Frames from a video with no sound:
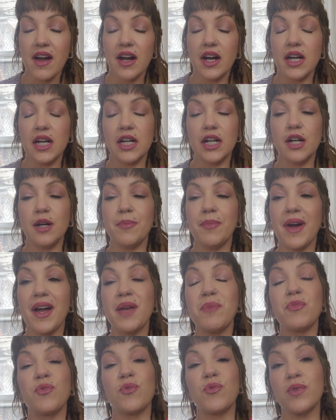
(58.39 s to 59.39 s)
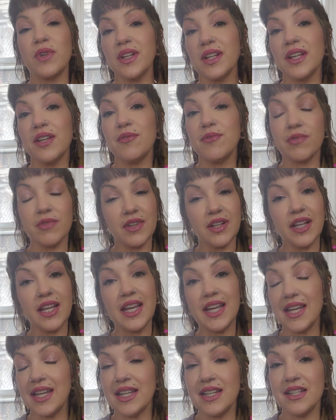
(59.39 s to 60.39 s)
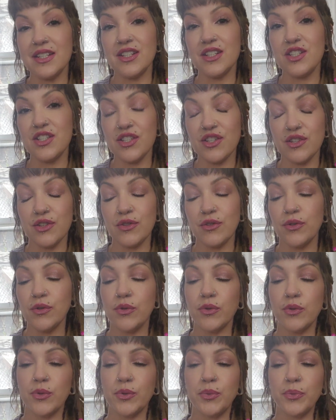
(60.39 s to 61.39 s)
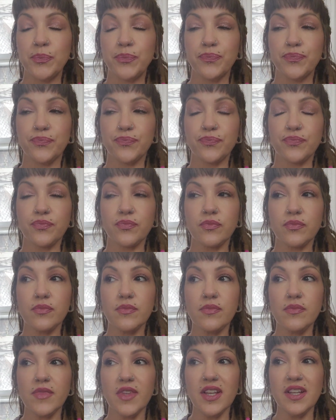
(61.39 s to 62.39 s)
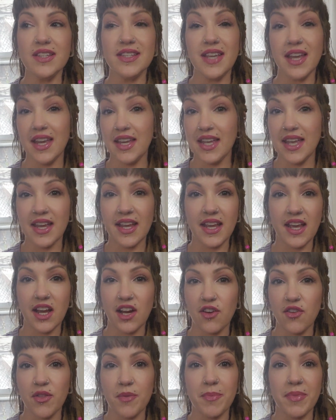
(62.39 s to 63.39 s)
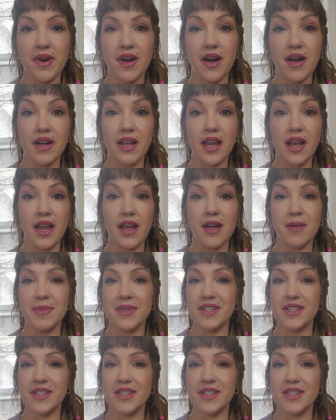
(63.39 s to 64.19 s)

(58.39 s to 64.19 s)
Um, I'm really, really into taking care of the body. I'm